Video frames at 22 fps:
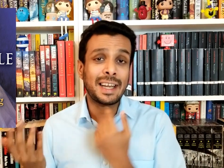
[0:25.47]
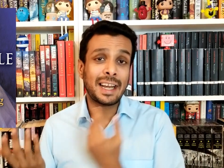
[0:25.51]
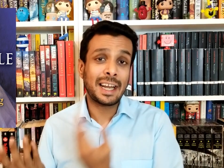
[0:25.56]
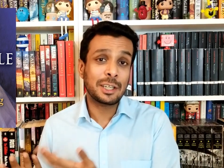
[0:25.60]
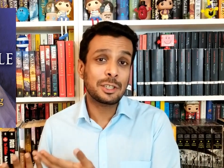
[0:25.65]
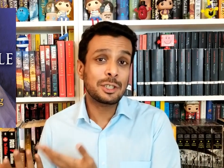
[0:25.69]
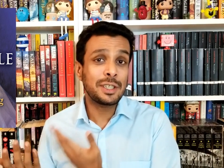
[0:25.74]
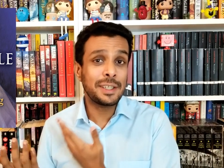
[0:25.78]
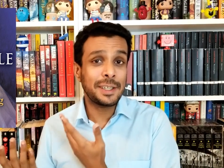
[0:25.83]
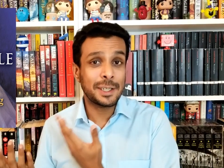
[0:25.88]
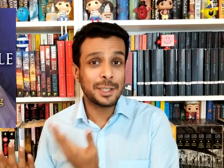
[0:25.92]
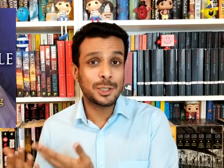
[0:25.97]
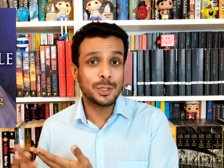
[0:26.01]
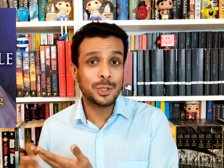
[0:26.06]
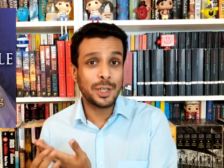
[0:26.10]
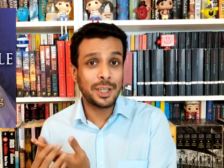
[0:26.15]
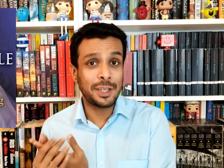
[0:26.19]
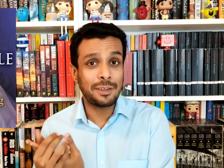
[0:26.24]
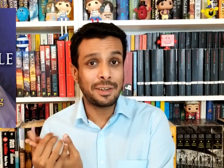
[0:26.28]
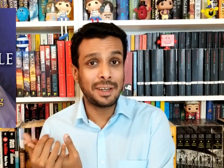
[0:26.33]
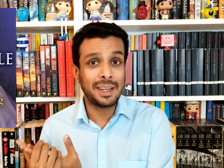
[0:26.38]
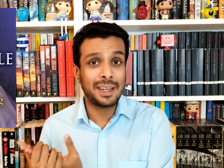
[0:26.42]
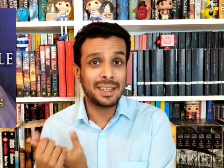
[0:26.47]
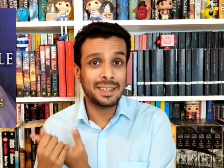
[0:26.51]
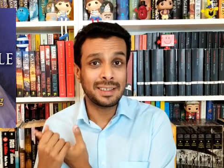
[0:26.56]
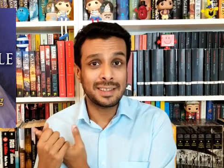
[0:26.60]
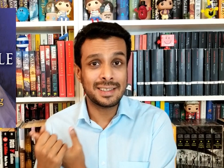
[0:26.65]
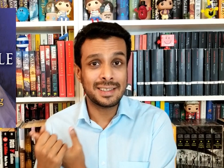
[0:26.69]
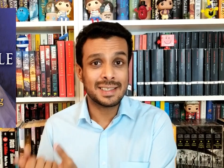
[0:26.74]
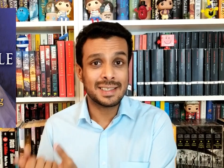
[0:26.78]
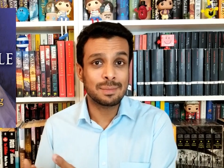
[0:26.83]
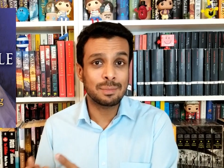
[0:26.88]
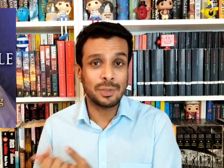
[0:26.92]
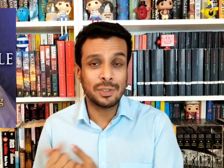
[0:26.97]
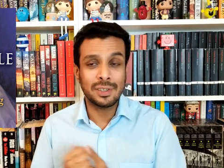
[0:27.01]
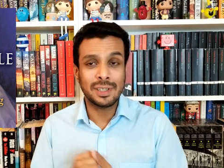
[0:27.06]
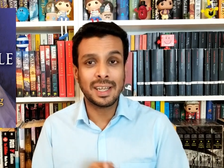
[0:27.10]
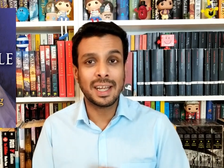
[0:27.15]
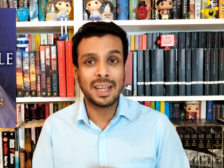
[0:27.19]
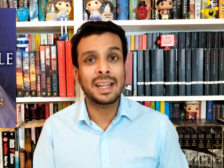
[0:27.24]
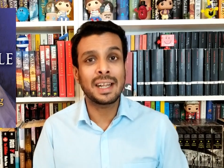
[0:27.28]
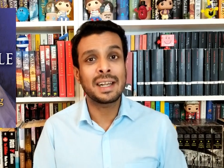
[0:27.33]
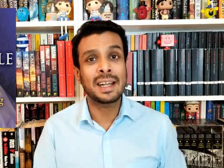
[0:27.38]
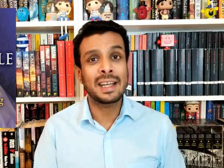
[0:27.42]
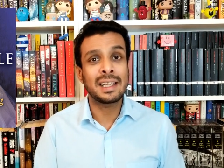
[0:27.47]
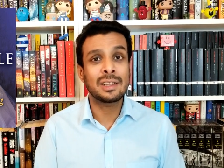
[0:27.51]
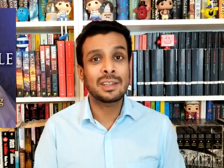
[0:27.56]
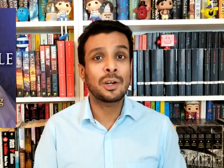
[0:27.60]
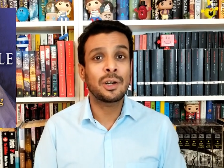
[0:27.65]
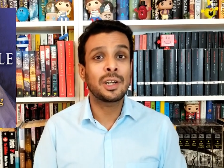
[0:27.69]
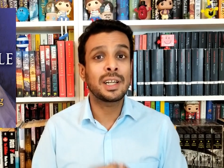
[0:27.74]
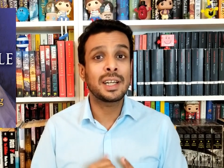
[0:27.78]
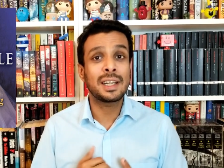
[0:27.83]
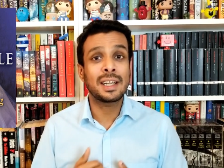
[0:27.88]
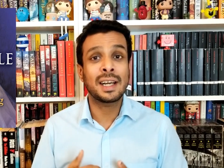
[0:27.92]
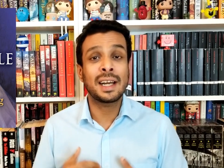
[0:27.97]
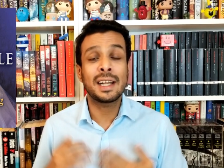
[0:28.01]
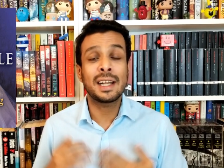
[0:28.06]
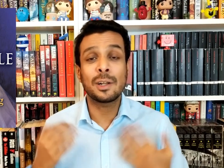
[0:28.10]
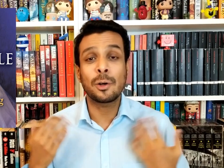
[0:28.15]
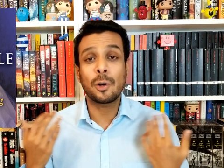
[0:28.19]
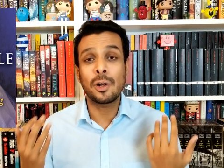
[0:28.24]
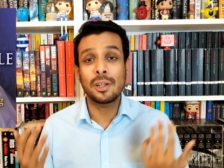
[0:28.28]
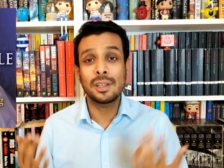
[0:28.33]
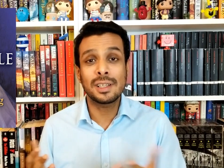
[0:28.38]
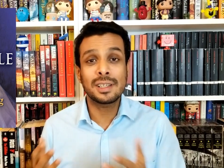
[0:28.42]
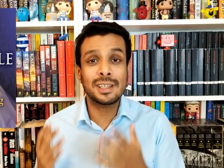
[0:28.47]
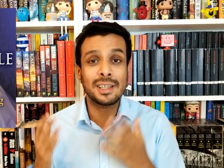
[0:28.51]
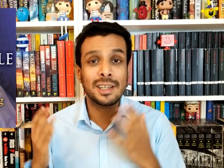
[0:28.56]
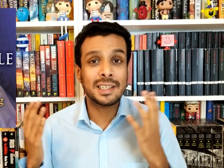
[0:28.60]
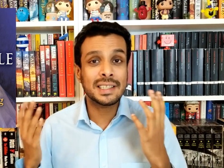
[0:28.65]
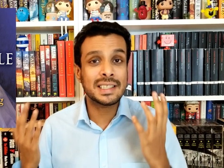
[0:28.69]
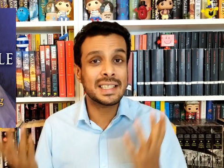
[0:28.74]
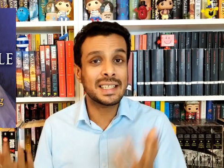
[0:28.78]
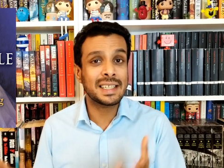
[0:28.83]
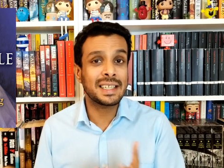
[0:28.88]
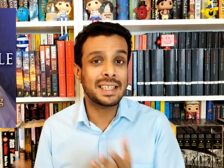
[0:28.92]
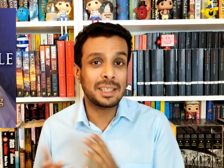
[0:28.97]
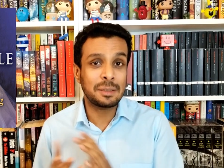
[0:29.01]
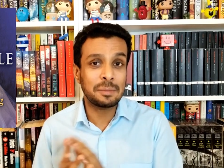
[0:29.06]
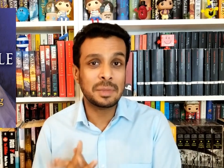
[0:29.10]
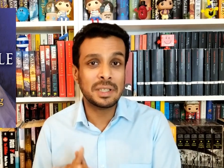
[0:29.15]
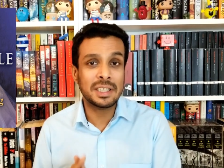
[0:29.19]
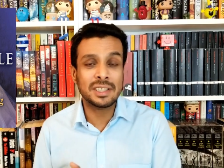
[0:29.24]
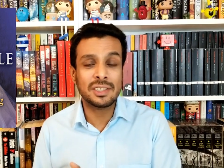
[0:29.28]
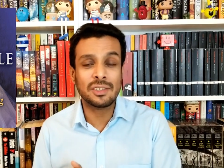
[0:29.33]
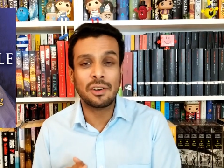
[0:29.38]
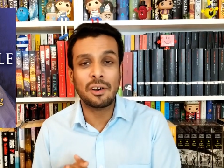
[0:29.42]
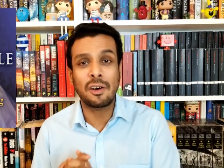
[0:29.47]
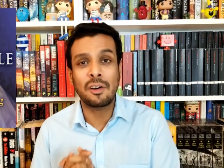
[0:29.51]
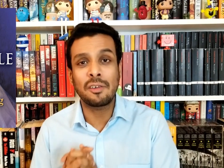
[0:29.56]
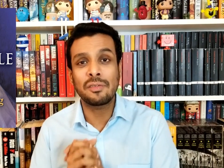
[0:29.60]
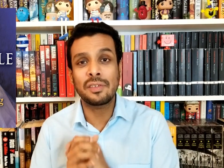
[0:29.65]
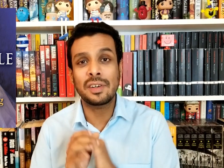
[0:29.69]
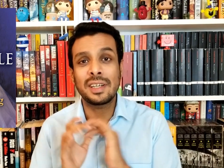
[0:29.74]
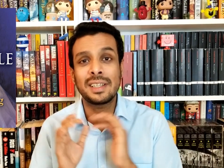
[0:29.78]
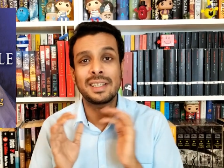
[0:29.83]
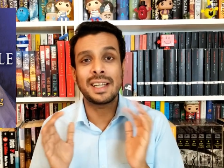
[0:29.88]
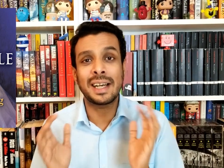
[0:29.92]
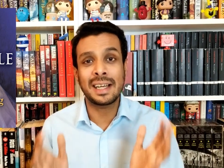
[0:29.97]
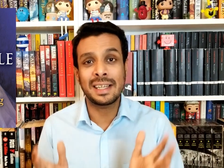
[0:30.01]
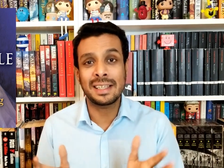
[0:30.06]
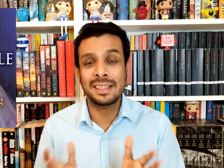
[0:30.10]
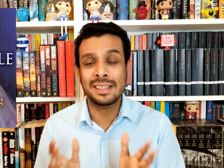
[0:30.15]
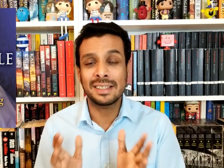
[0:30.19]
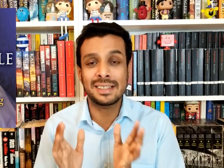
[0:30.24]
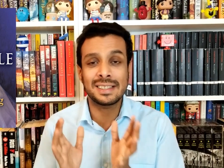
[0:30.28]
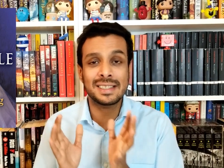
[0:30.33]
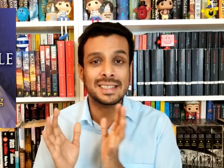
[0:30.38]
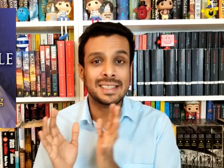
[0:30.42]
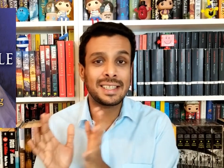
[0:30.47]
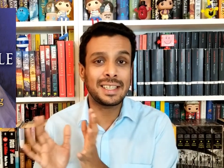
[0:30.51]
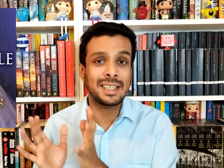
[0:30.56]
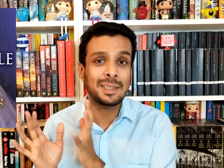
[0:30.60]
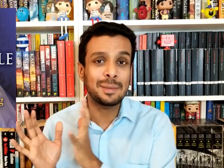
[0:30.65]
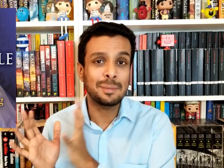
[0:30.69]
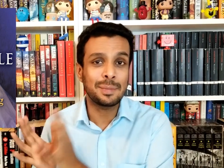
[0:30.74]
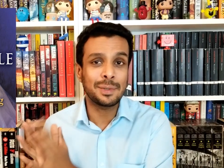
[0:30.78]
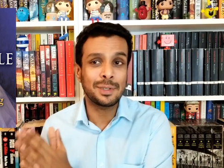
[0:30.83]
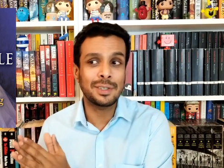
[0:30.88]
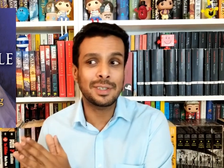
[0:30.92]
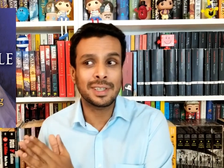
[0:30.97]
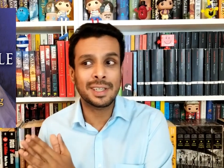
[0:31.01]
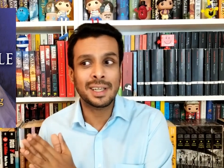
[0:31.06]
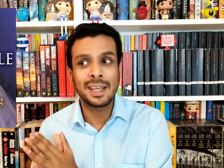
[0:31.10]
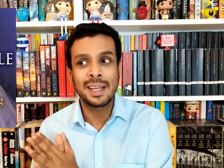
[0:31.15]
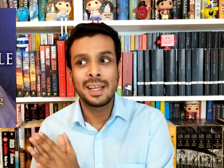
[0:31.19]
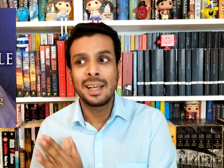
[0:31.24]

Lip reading: actually enjoyed reading this book, and I thought it had all the classic elements of a Danielle Steel book.